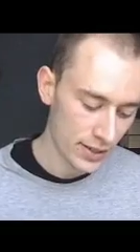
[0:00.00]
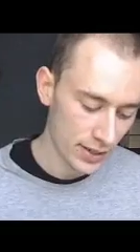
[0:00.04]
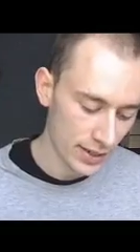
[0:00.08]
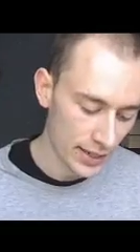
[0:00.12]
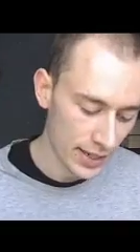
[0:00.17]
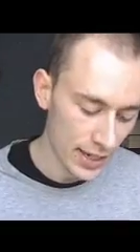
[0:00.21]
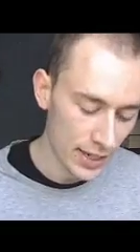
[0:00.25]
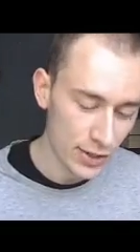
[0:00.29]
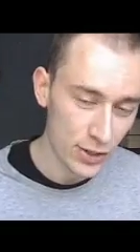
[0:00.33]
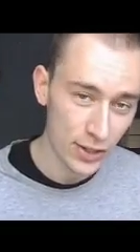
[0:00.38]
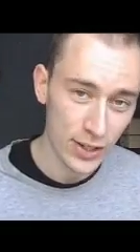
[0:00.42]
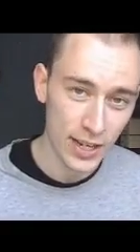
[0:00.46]

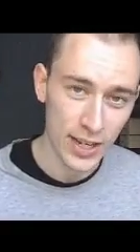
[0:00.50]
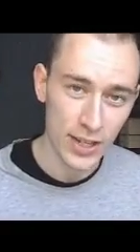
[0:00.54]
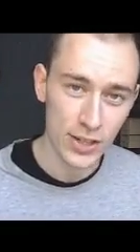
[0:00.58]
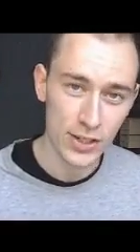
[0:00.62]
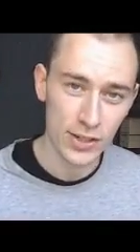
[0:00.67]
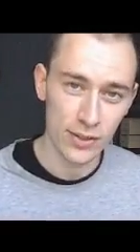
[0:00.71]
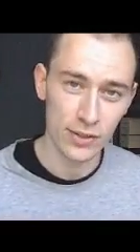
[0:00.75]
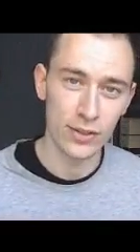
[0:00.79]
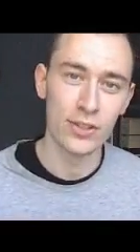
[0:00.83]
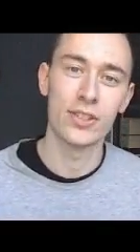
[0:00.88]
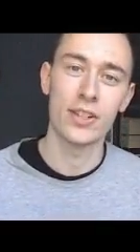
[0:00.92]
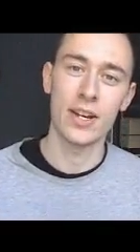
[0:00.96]
study
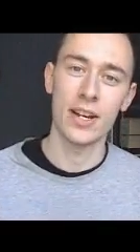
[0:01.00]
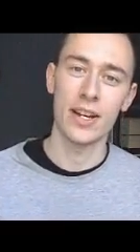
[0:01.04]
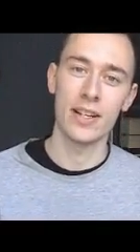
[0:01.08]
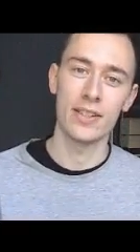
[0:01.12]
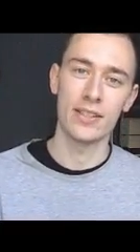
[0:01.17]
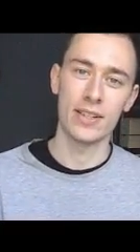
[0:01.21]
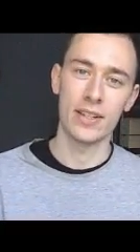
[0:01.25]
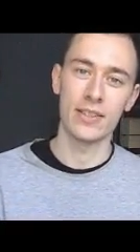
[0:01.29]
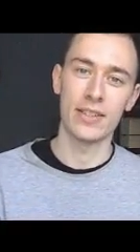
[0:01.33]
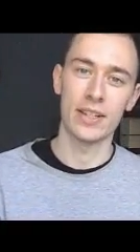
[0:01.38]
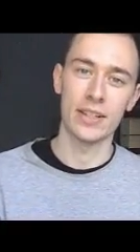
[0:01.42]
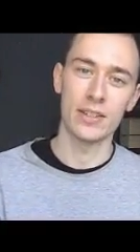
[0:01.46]
educational
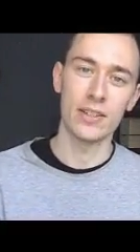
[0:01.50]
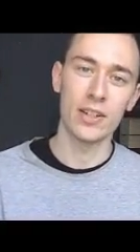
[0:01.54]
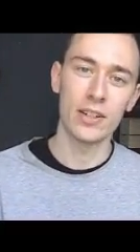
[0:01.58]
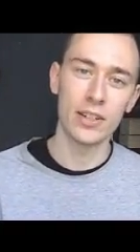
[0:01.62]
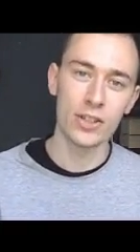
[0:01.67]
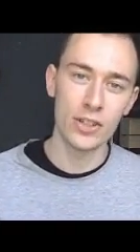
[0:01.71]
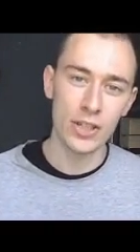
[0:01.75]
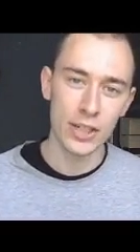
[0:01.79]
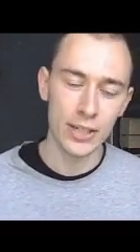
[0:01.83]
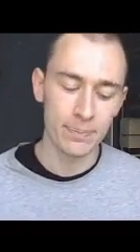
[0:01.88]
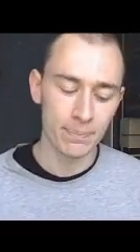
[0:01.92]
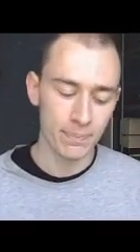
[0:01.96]
science and
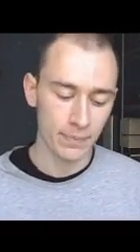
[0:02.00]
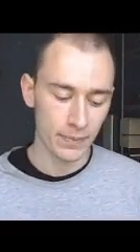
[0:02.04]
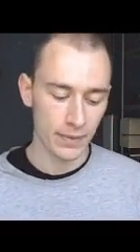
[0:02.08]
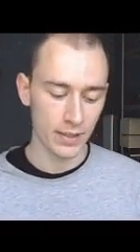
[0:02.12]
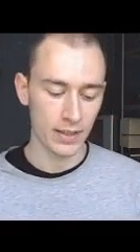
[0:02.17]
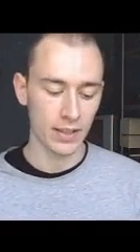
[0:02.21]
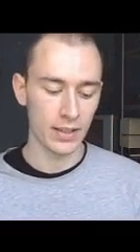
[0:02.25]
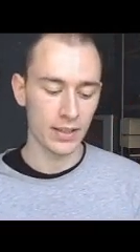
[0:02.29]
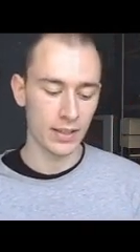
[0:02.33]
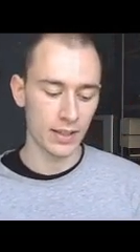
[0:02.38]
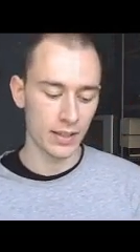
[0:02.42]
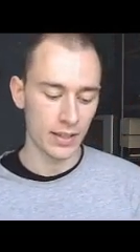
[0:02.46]
technology
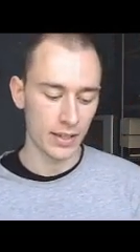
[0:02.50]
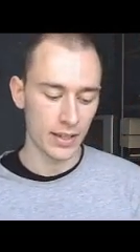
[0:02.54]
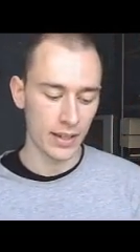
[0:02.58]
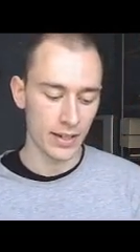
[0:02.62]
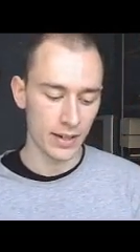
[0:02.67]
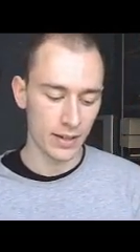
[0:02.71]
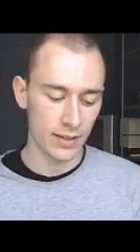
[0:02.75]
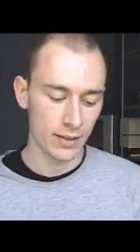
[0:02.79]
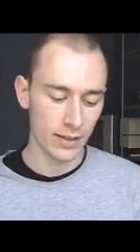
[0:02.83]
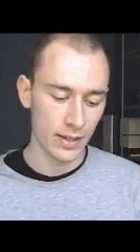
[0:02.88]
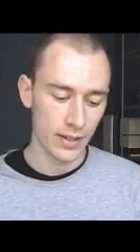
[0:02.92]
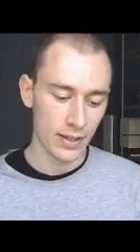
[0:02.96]

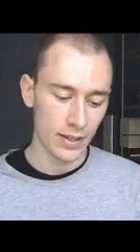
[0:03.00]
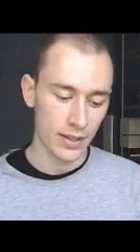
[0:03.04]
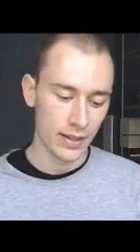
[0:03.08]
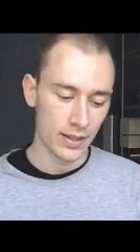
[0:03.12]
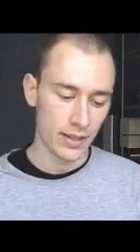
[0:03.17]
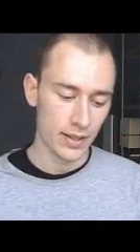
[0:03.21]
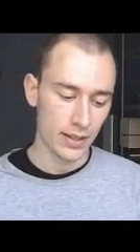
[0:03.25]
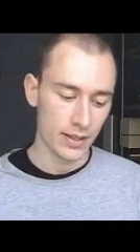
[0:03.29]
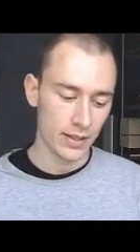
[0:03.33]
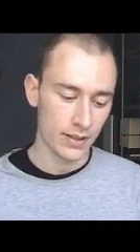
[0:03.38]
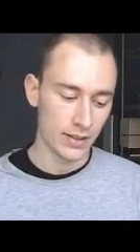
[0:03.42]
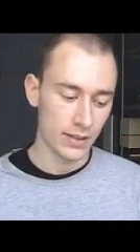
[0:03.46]
here.
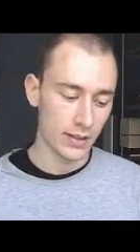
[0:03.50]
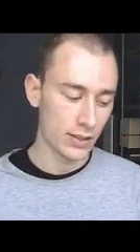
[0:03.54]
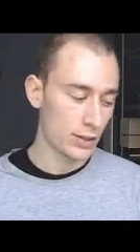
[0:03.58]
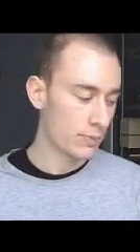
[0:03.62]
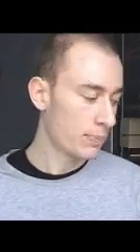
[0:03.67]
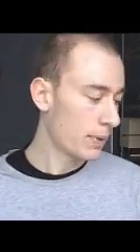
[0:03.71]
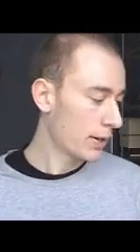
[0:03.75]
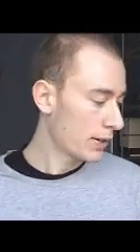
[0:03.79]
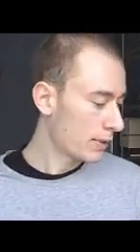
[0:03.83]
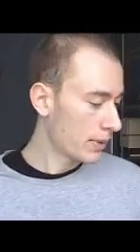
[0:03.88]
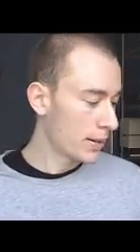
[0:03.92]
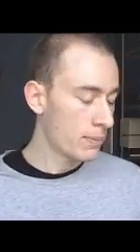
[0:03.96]
This is,
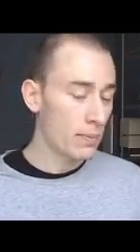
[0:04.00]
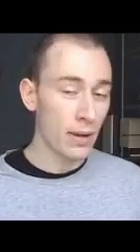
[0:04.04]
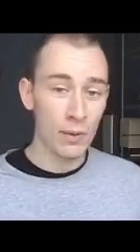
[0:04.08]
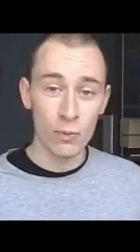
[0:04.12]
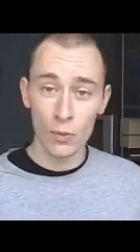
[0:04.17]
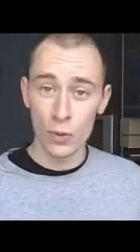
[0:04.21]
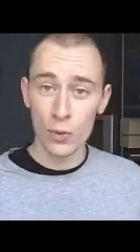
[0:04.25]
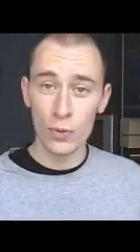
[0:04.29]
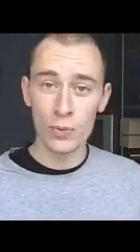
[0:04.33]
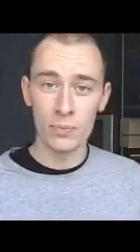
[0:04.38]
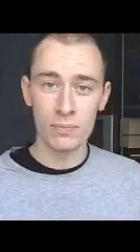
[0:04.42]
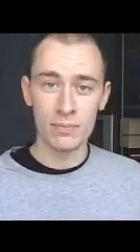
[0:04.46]
by the way, my
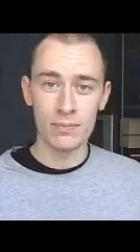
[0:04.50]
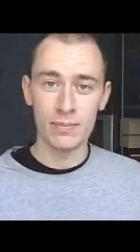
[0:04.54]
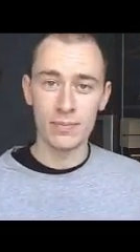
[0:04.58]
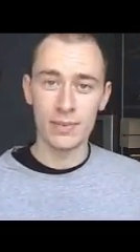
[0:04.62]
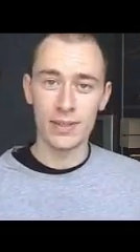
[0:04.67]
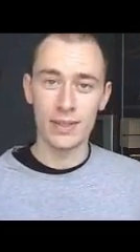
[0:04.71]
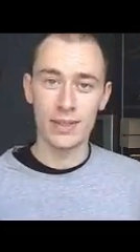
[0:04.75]
room.